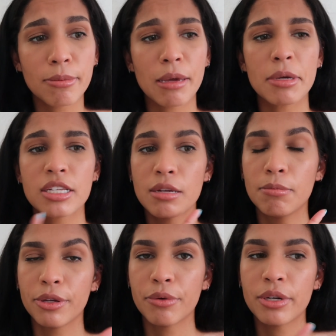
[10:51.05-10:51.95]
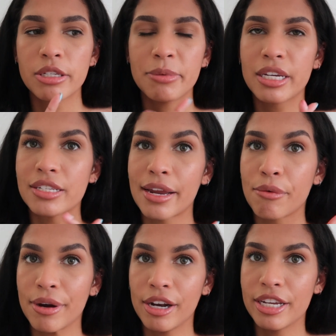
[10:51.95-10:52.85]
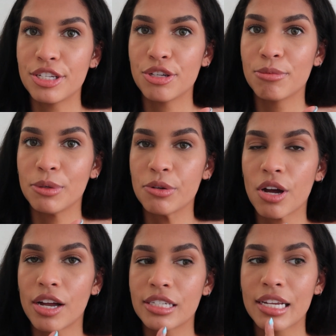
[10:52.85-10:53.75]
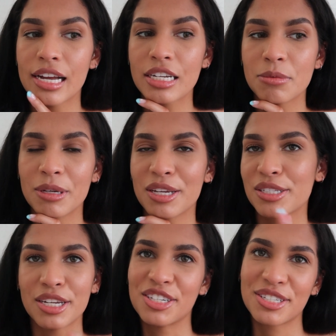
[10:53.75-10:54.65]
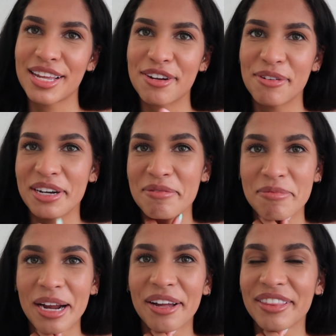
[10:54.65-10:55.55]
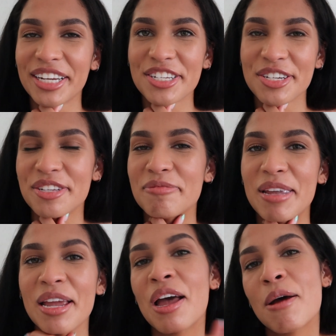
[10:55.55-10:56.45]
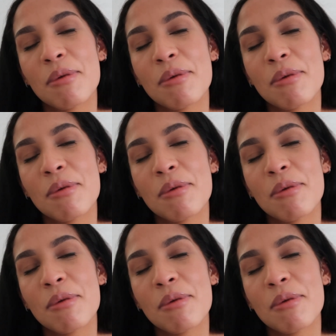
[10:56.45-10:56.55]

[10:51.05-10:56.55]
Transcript: Maybe some blue ones, because I rarely do blue contacts because I just like green and brown. That's just me.